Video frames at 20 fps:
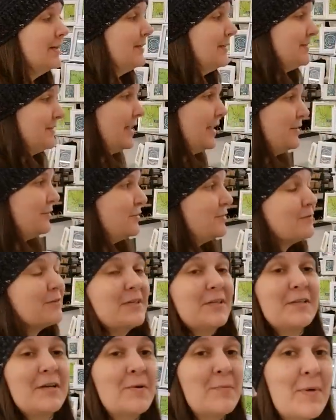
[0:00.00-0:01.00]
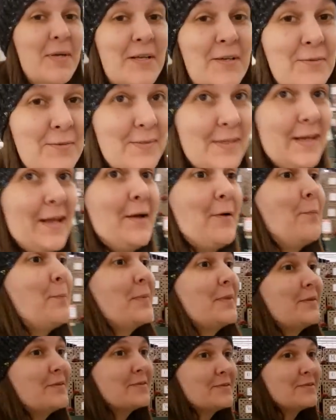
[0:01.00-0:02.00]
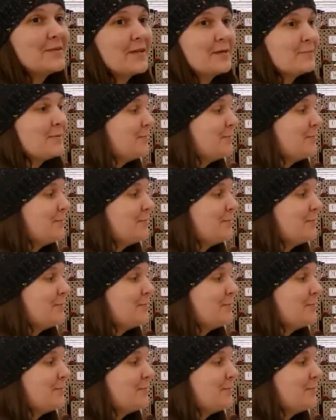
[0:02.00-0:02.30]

This aisle over here, I want to go down, but there's a lot